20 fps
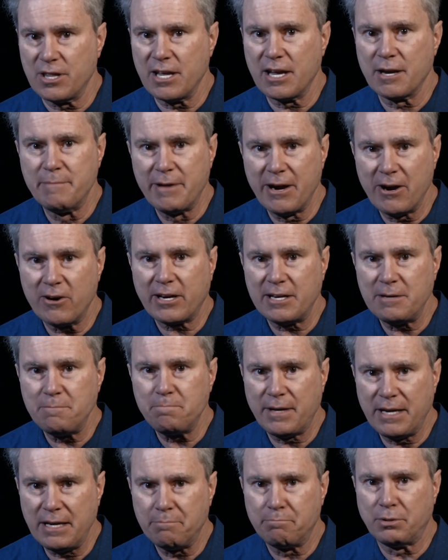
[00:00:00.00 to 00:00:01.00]
to the
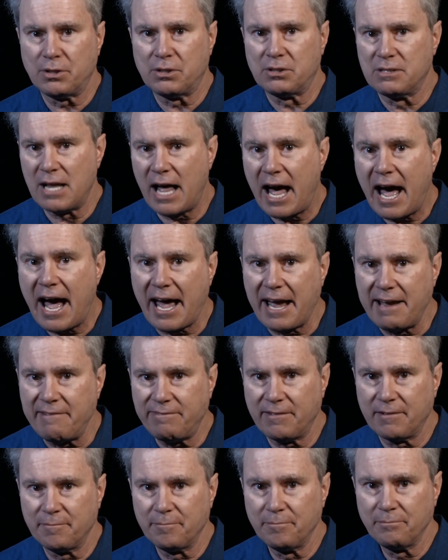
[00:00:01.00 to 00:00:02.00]
American people
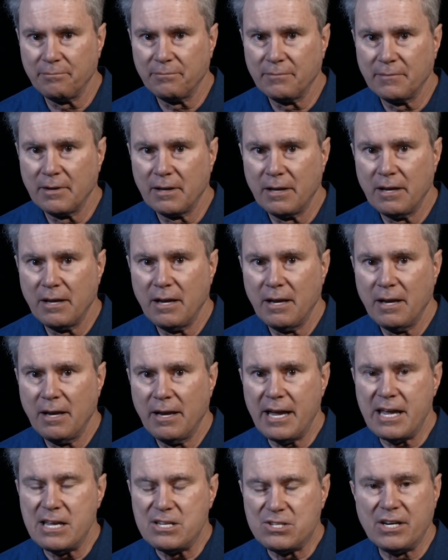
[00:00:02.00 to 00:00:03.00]
live
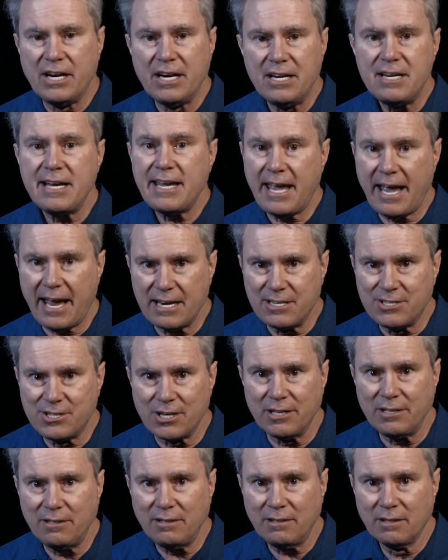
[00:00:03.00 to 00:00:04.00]
is an
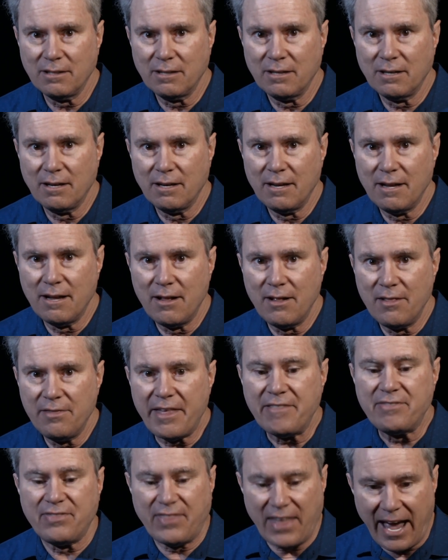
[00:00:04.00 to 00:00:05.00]
indication
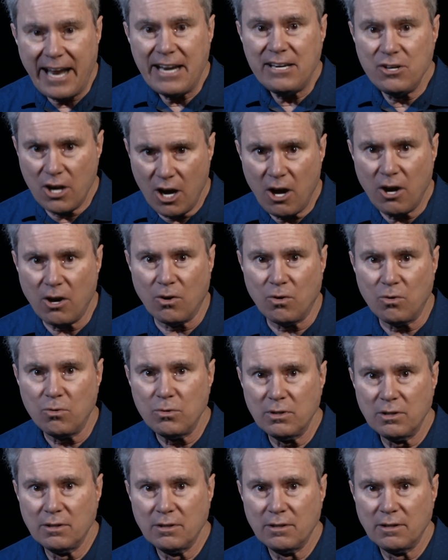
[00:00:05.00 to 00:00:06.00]
that they
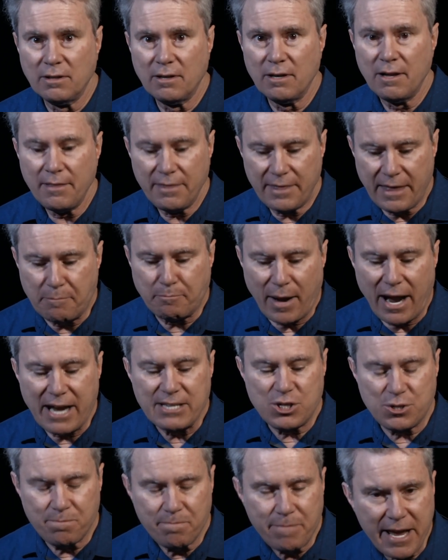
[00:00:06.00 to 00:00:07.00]
know that
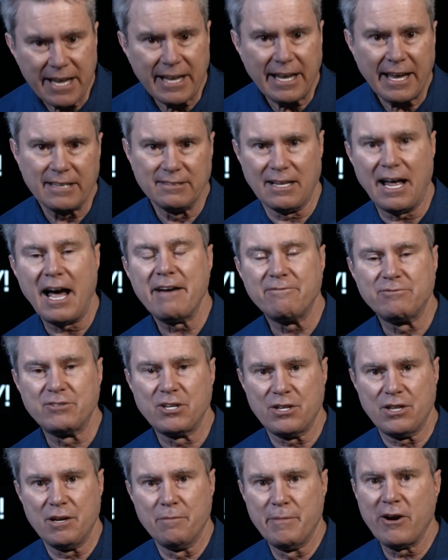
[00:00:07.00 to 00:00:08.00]
by speaking live
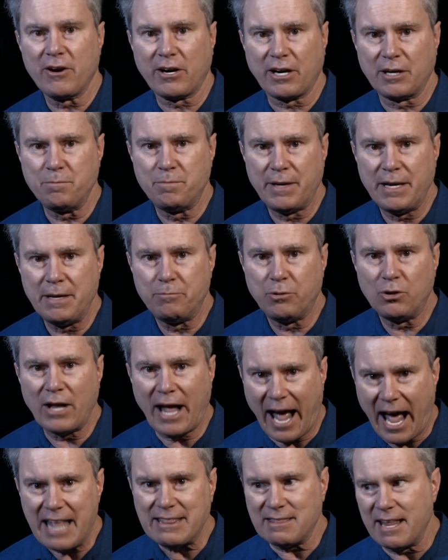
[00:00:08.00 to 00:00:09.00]
to the American
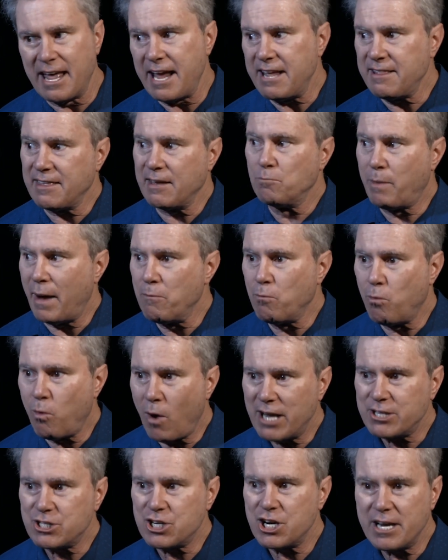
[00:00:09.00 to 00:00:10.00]
people at length and by
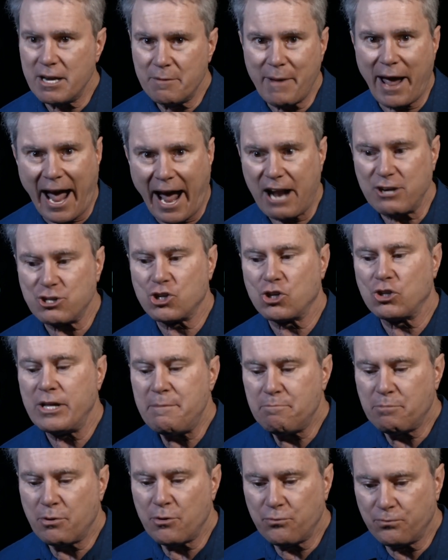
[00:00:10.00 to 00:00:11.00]
watching him
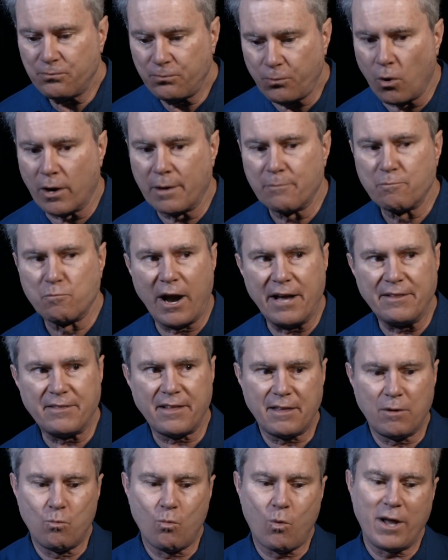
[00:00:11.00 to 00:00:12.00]
actually perform
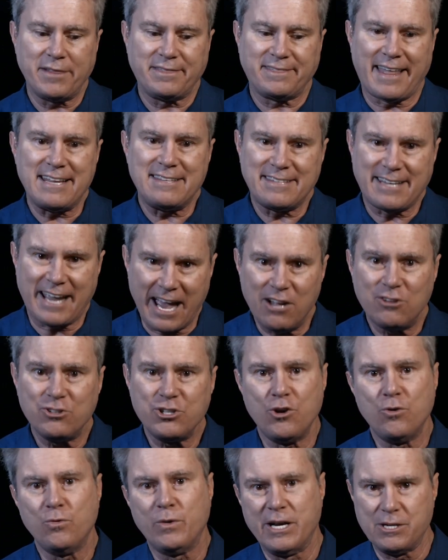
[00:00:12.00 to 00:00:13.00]
rather than what they
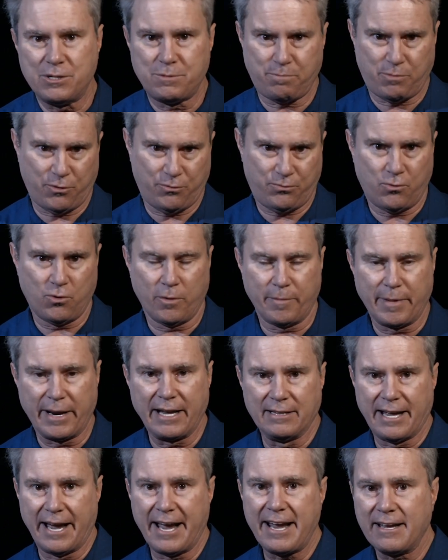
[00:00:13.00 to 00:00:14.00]
tell you he's
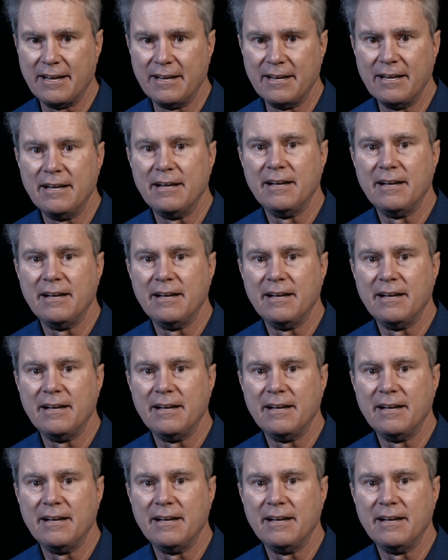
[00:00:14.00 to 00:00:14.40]
performing like,